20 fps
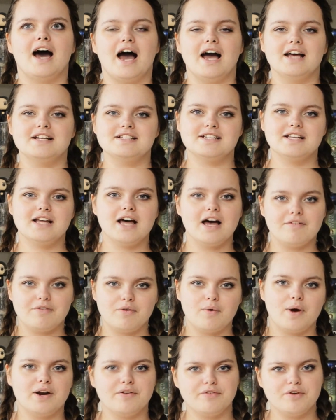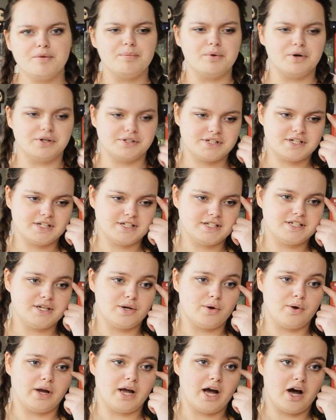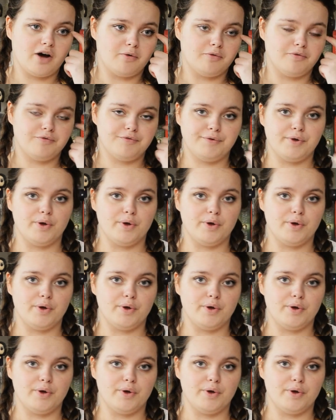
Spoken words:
I still have quite a few books considering how